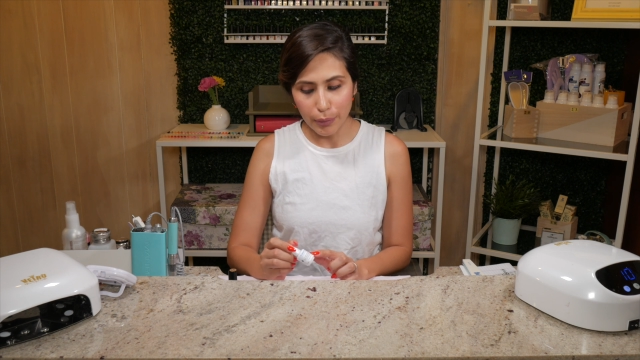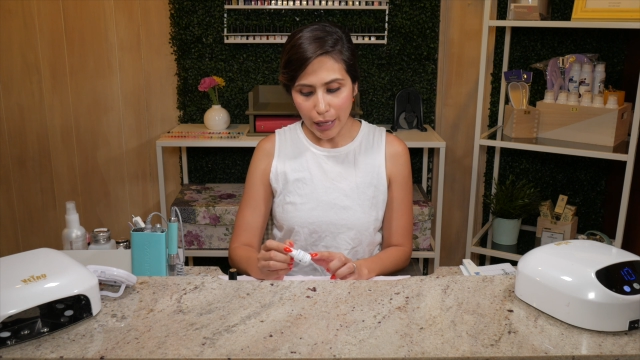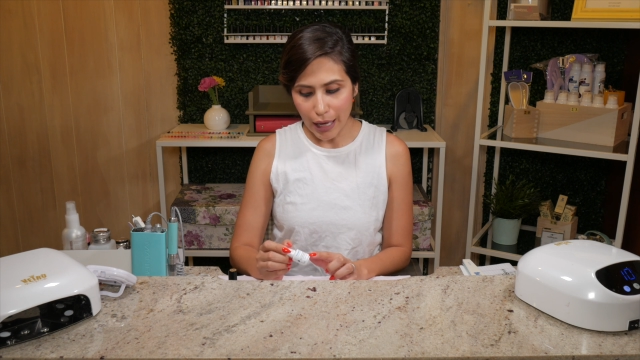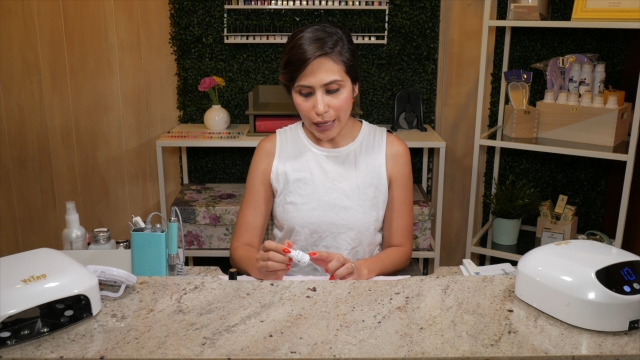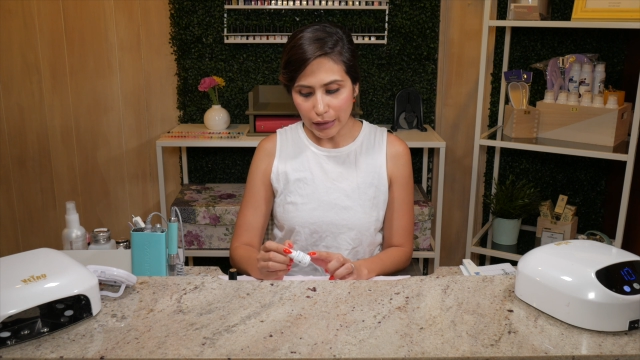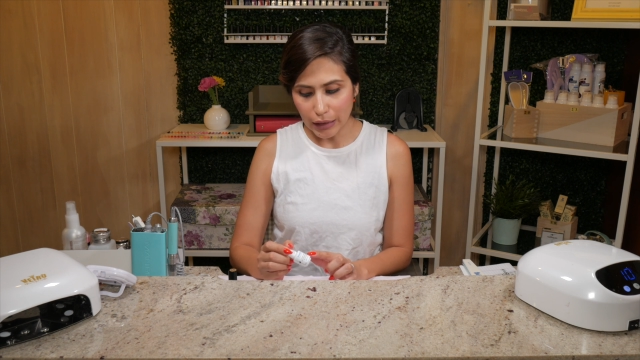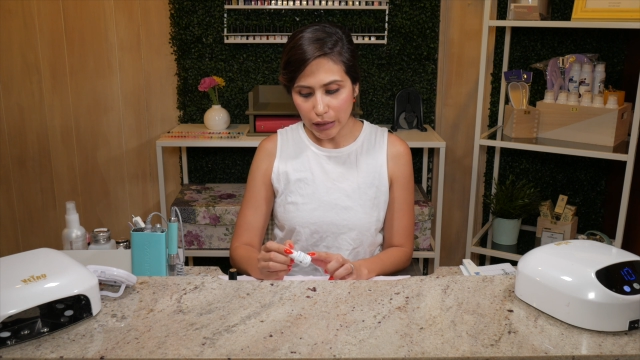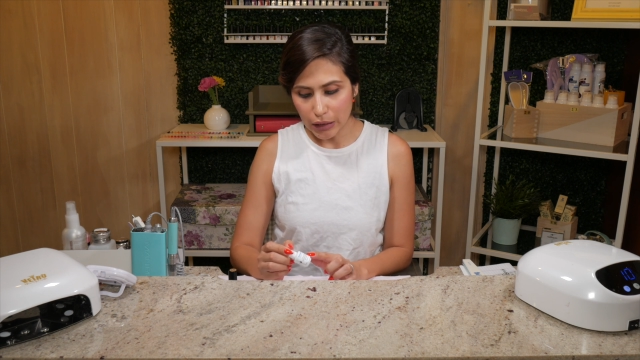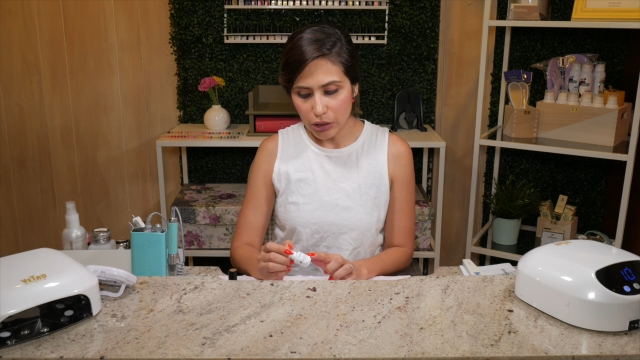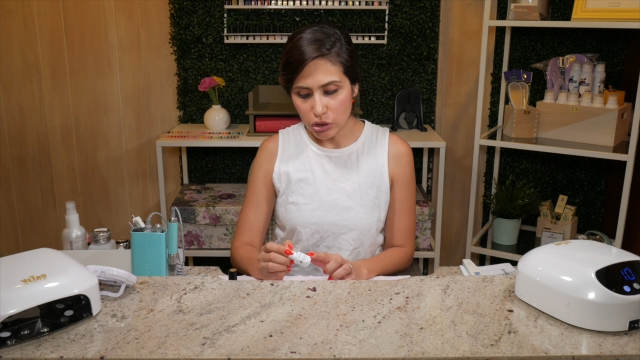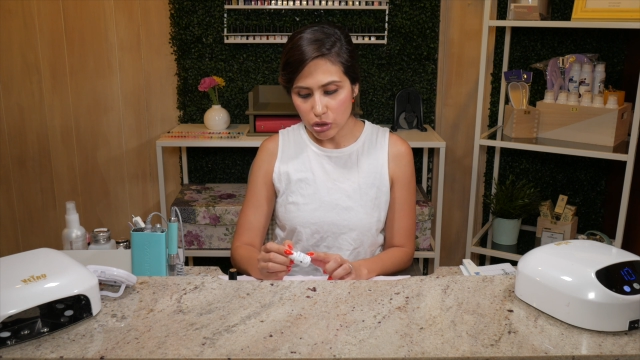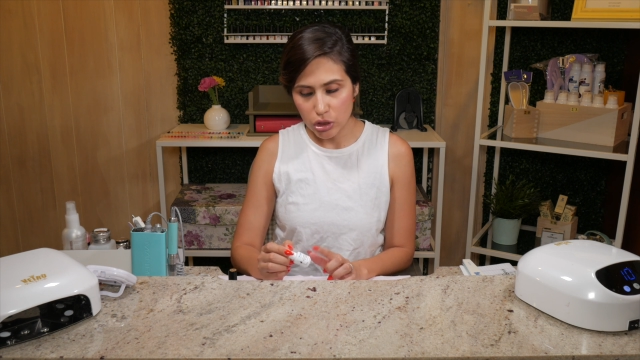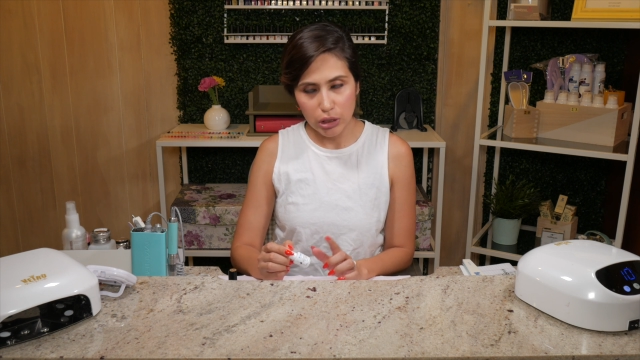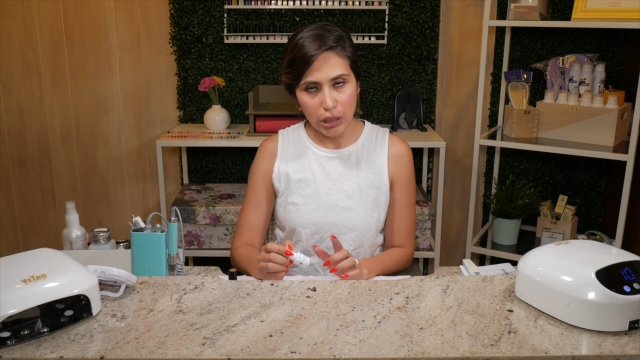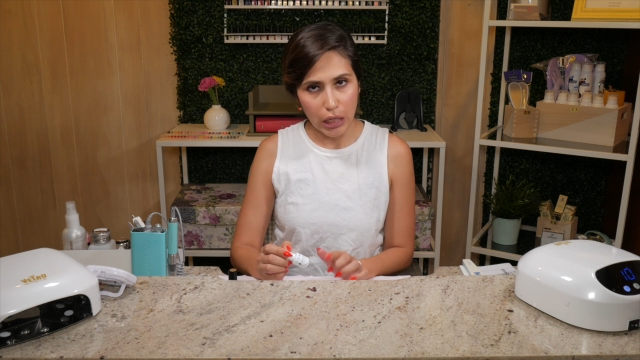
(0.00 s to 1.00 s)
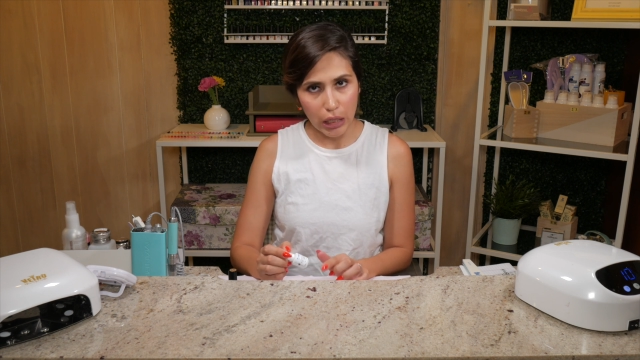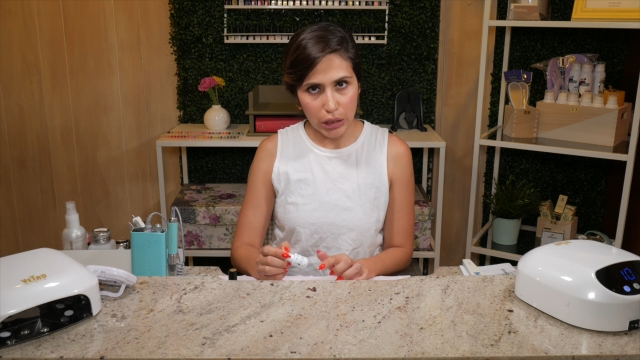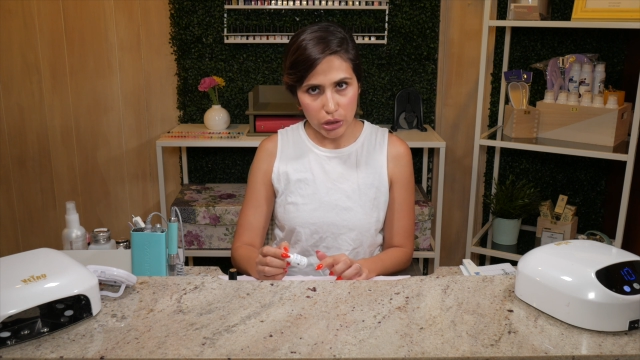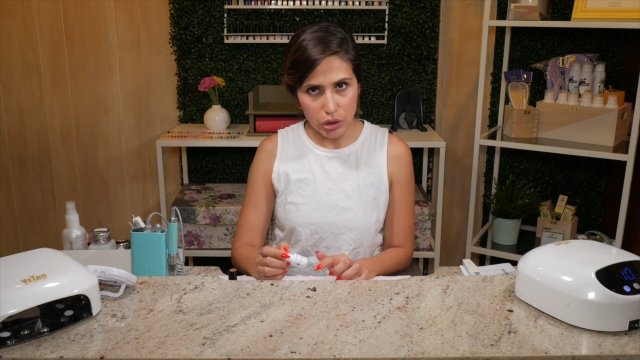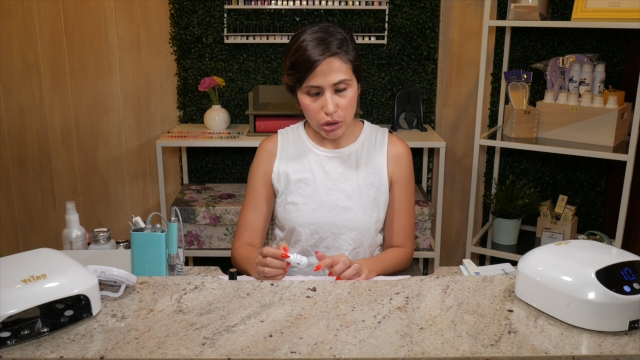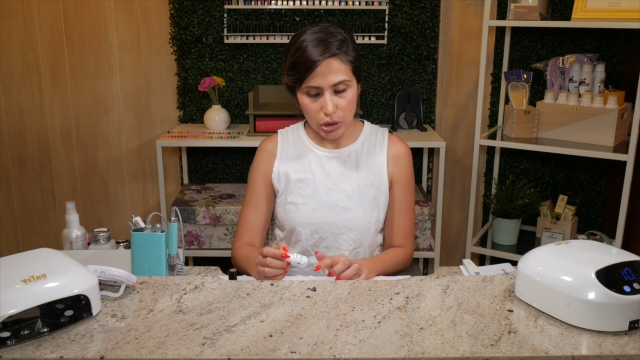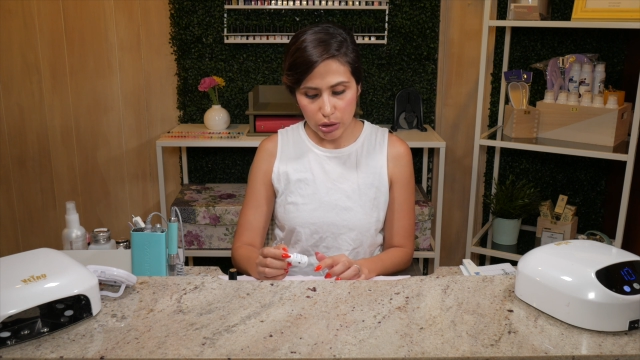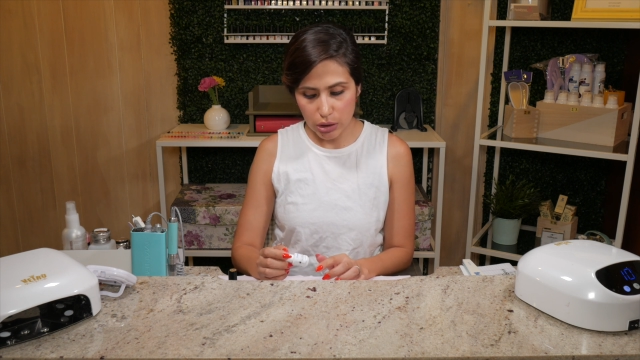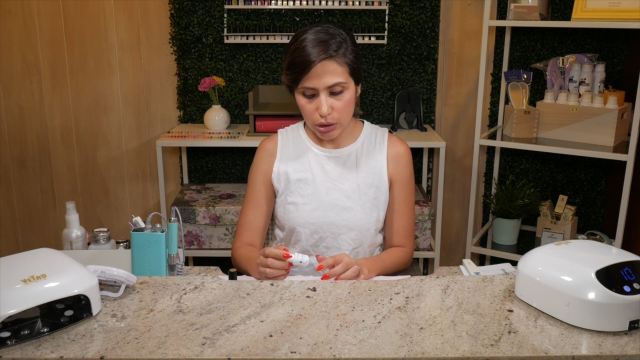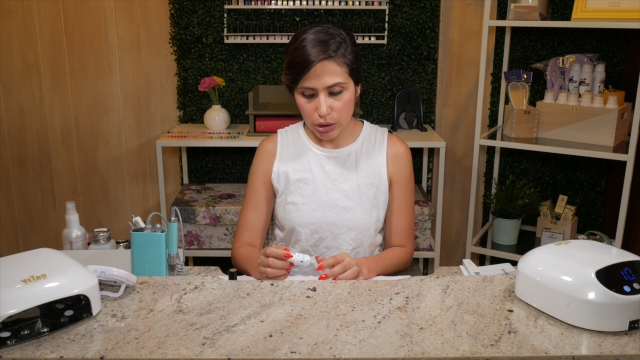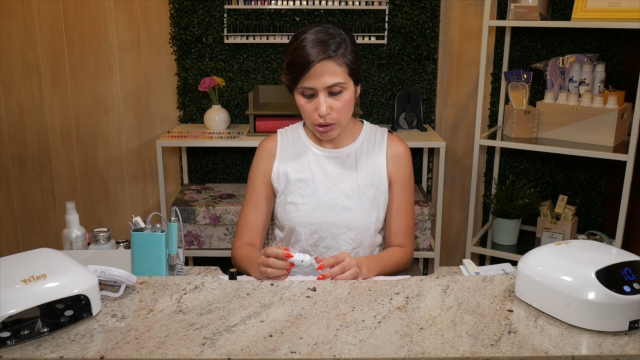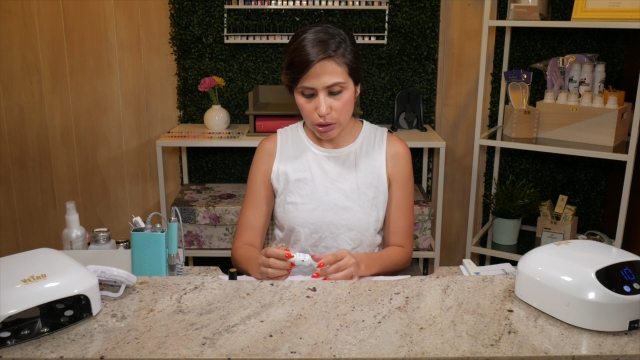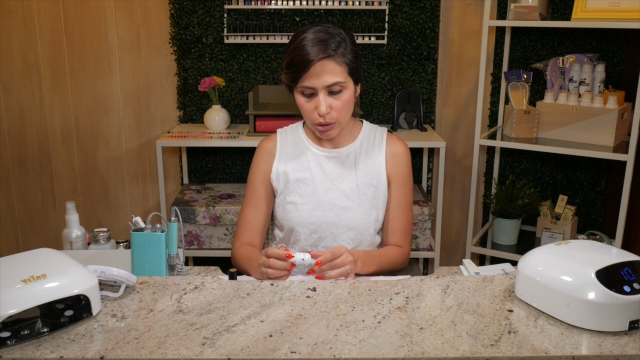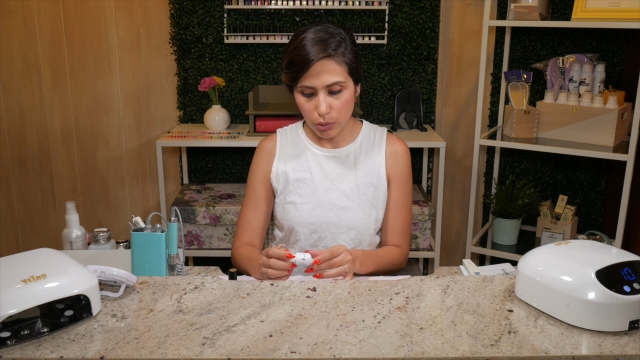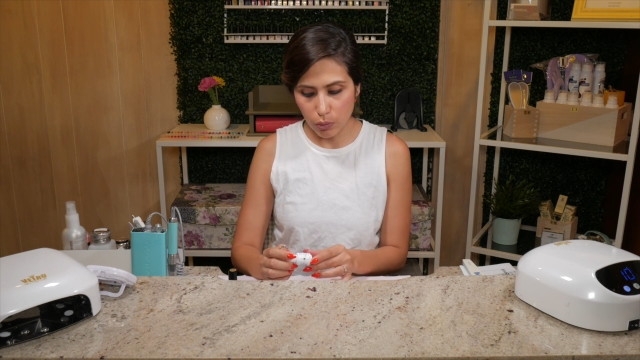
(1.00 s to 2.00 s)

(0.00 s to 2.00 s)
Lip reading: adhesion agent